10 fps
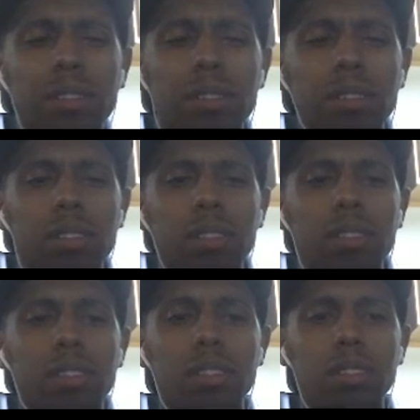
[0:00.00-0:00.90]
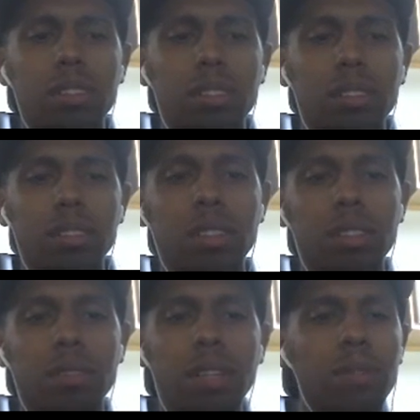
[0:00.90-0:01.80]
Dude. You should probably get to
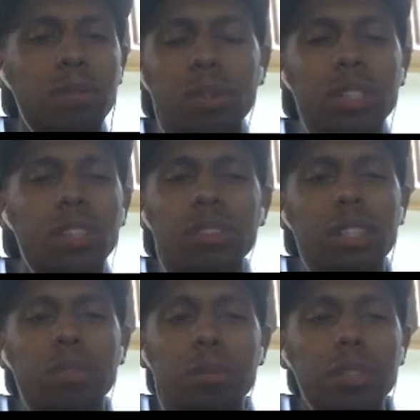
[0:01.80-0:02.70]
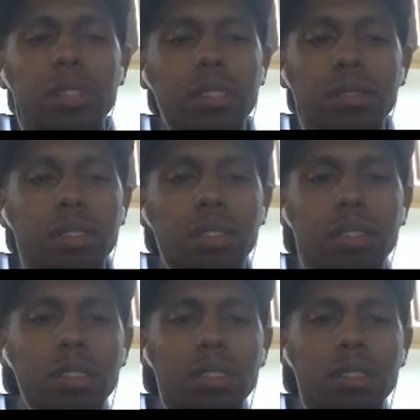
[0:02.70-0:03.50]
Five for Four. I'll never play that. Fuck that.